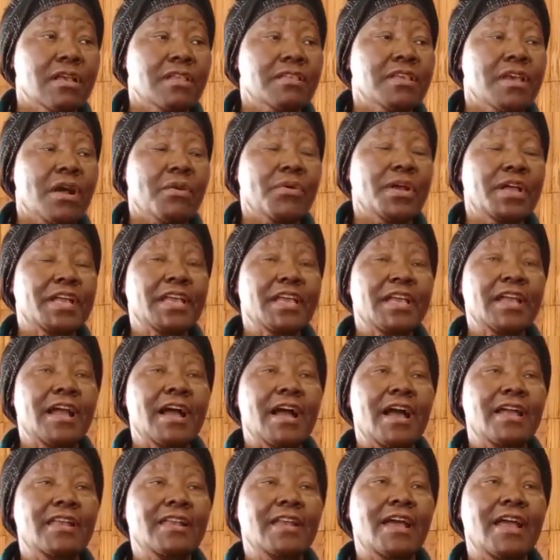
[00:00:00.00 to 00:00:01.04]
They are working
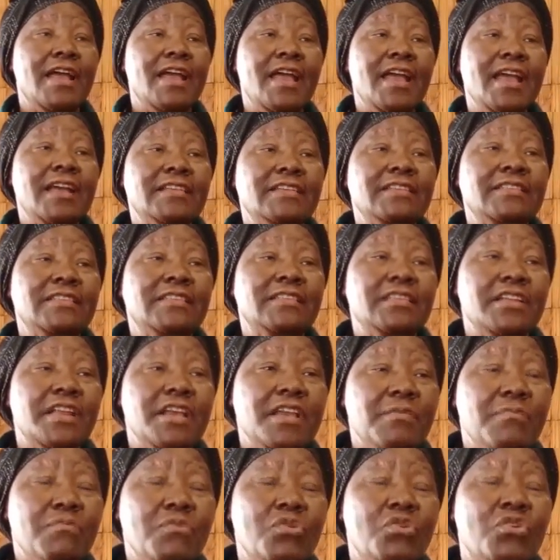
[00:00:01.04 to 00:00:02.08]
under
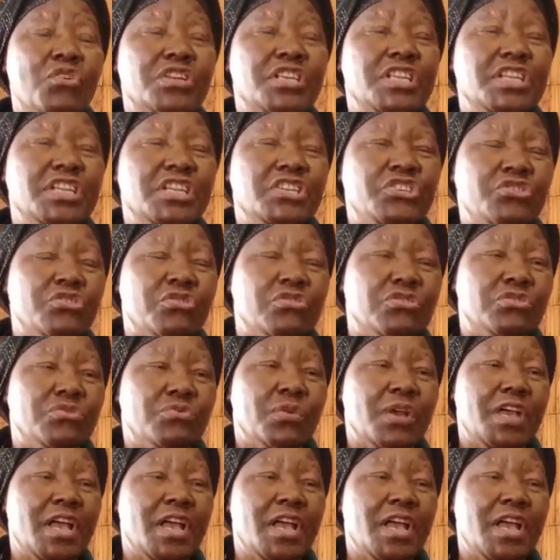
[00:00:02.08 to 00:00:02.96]
extreme conditions